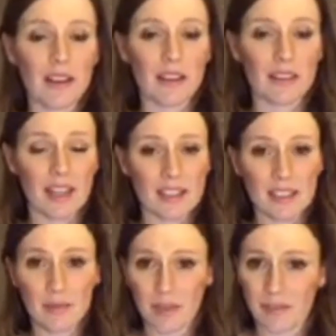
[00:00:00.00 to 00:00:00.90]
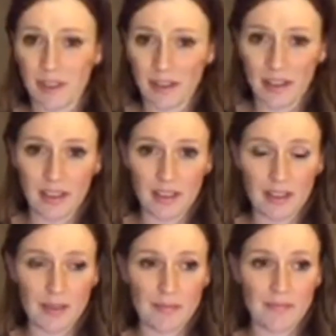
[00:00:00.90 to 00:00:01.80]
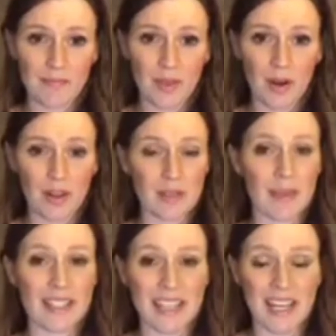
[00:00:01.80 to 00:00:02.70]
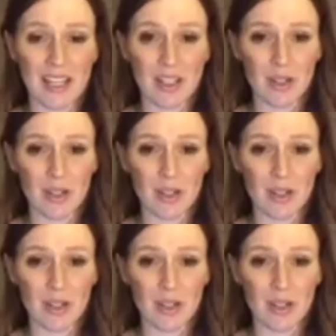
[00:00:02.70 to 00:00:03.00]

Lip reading: that is going to be very hard to maintain